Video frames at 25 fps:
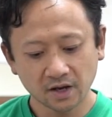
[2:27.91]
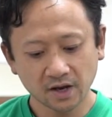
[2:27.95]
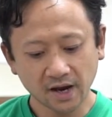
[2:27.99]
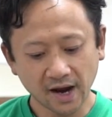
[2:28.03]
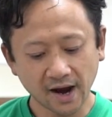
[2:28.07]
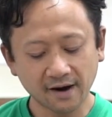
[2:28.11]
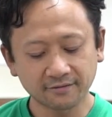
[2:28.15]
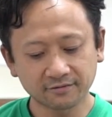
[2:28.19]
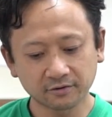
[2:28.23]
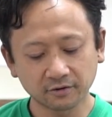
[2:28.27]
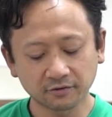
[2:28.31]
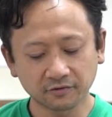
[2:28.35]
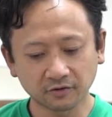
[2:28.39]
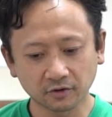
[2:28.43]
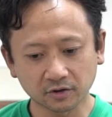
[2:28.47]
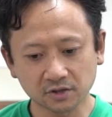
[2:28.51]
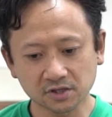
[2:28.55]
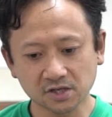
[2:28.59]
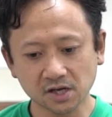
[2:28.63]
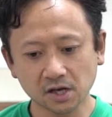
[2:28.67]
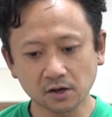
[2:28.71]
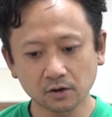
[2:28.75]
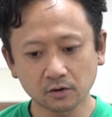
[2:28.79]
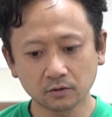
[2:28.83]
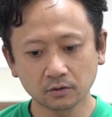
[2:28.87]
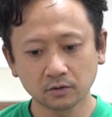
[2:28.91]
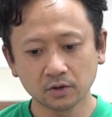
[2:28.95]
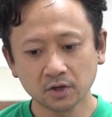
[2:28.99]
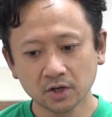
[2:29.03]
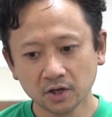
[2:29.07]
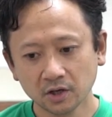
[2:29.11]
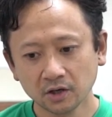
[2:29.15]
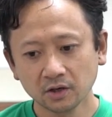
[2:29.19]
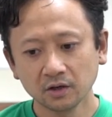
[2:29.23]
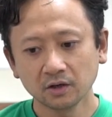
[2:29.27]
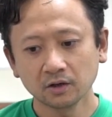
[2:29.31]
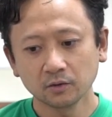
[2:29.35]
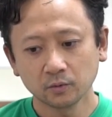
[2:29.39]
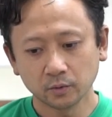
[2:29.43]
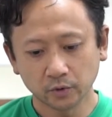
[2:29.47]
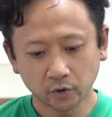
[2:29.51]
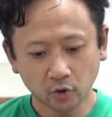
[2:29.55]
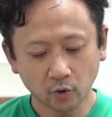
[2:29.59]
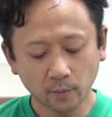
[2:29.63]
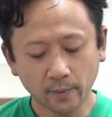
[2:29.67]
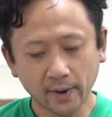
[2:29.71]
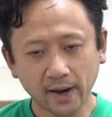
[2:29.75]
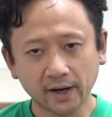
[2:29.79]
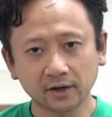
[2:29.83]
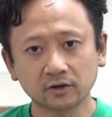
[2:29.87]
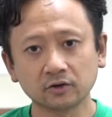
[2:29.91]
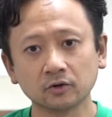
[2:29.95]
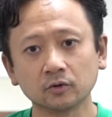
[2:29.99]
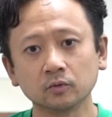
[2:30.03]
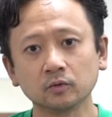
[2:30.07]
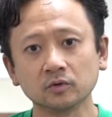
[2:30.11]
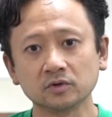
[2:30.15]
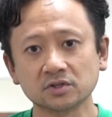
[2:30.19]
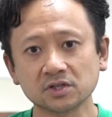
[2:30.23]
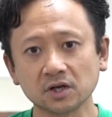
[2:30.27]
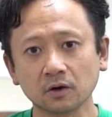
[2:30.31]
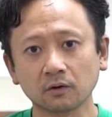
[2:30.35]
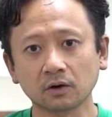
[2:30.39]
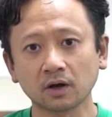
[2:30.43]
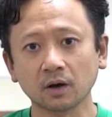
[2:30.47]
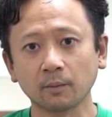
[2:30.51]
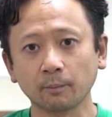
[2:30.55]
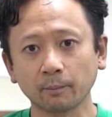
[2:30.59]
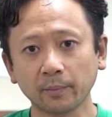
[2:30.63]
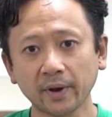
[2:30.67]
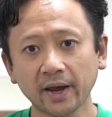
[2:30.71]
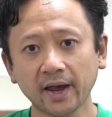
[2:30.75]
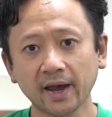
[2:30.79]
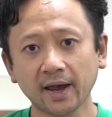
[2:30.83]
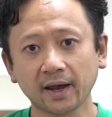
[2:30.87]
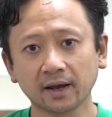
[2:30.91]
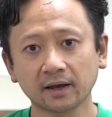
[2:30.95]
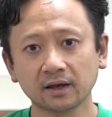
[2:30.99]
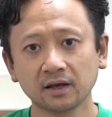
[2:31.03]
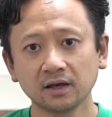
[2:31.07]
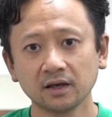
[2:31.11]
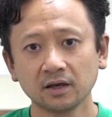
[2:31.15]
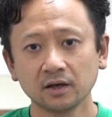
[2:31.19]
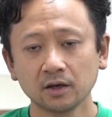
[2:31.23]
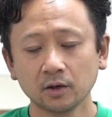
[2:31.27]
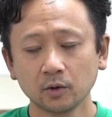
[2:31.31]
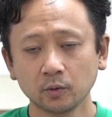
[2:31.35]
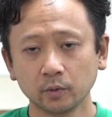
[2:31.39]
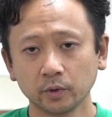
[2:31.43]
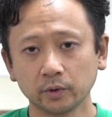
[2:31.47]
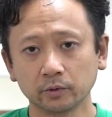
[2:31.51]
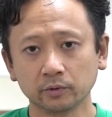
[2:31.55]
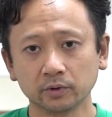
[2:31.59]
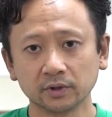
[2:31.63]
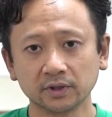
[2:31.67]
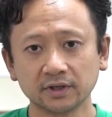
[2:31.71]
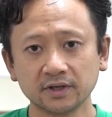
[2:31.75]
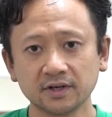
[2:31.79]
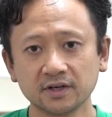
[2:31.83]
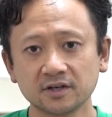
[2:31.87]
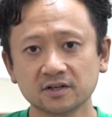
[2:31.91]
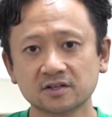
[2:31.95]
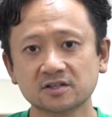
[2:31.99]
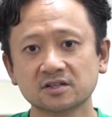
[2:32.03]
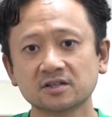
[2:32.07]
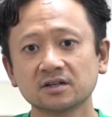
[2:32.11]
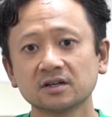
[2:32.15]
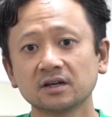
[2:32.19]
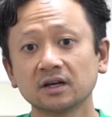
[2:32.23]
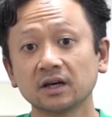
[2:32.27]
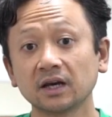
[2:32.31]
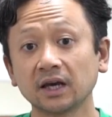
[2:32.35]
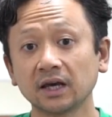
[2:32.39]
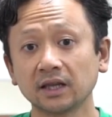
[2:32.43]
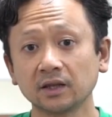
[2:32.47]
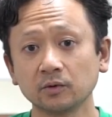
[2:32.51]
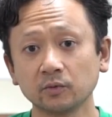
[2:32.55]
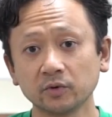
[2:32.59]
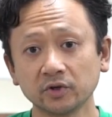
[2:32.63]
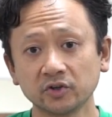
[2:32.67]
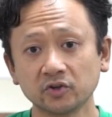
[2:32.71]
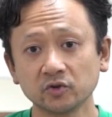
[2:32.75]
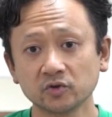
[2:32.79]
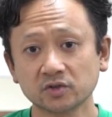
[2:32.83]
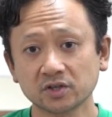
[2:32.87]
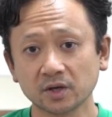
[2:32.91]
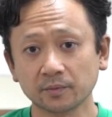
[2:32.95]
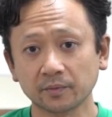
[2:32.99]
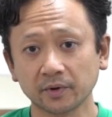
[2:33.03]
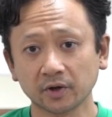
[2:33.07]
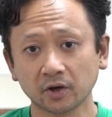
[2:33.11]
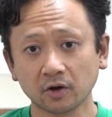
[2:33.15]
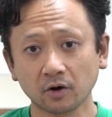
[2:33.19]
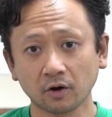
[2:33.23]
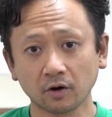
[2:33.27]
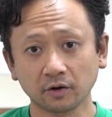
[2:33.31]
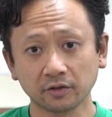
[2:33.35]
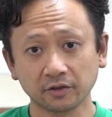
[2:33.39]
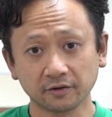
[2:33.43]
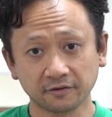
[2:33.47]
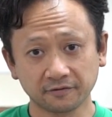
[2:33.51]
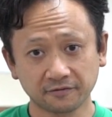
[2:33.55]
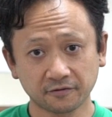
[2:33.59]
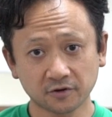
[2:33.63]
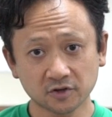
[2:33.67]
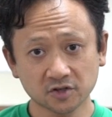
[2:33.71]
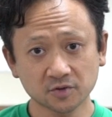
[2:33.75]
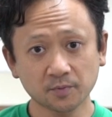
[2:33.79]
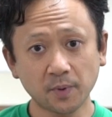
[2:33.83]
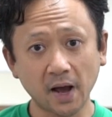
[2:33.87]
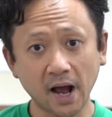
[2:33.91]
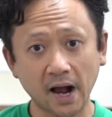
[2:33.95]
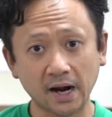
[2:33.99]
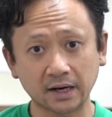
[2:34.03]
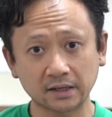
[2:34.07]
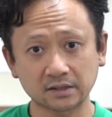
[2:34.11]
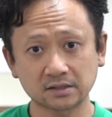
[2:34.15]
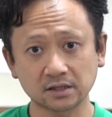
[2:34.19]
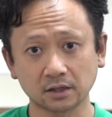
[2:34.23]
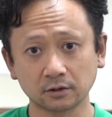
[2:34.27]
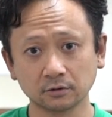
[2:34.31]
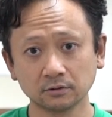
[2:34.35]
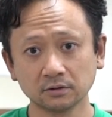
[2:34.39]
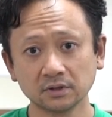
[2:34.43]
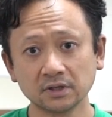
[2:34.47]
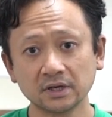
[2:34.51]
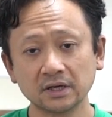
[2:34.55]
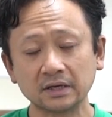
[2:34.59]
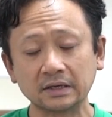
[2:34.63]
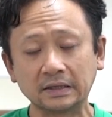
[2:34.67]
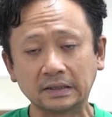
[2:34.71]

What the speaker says: After a Fook sao, we go back to a wu sao, come back, we release, and then we do something called the first pak sao.